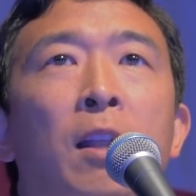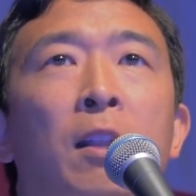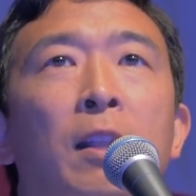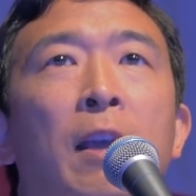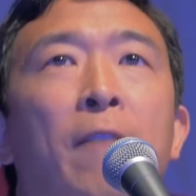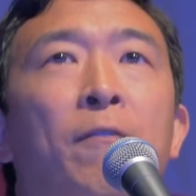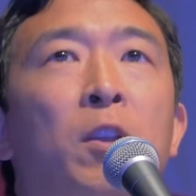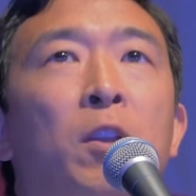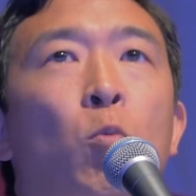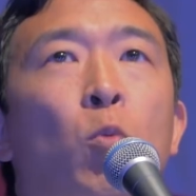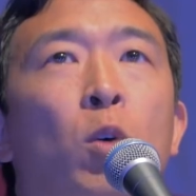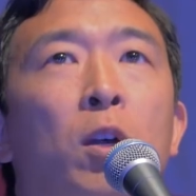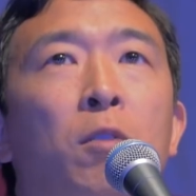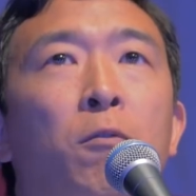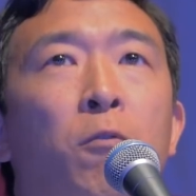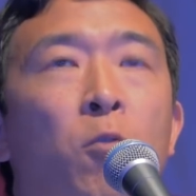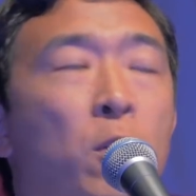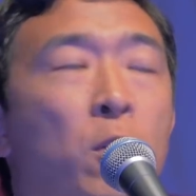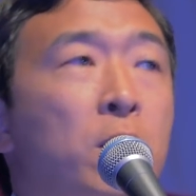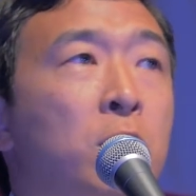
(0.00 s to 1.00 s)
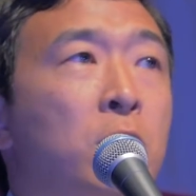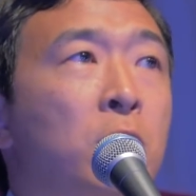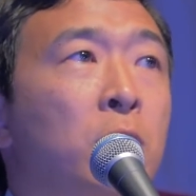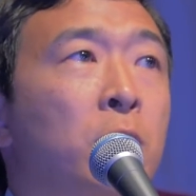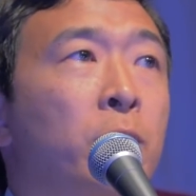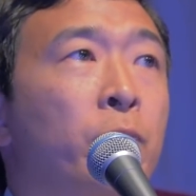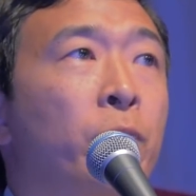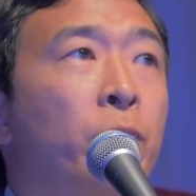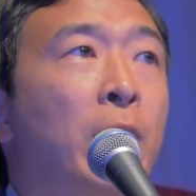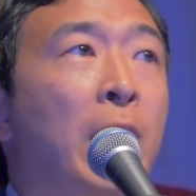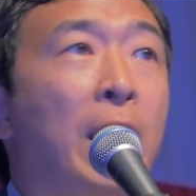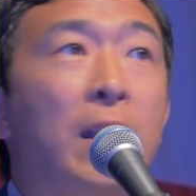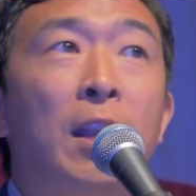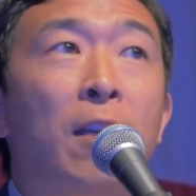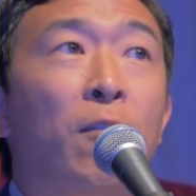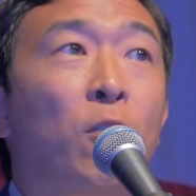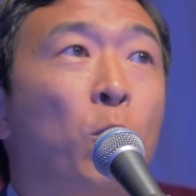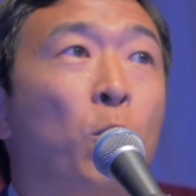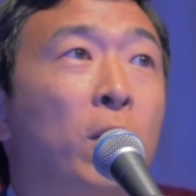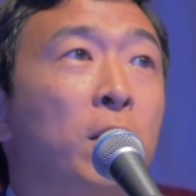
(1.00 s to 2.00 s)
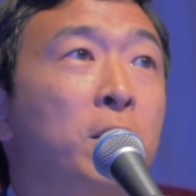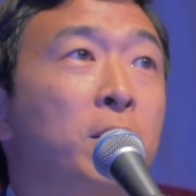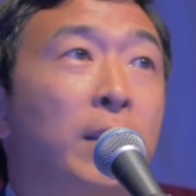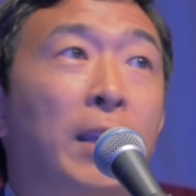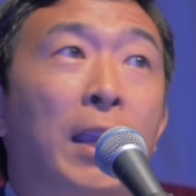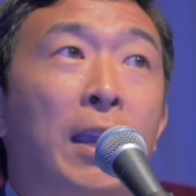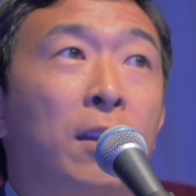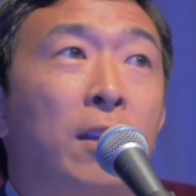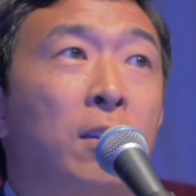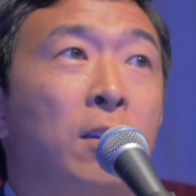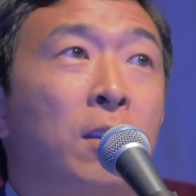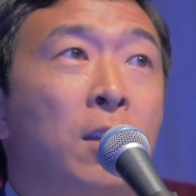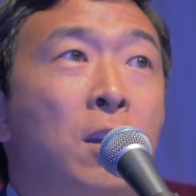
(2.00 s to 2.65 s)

left the workforce and never worked again.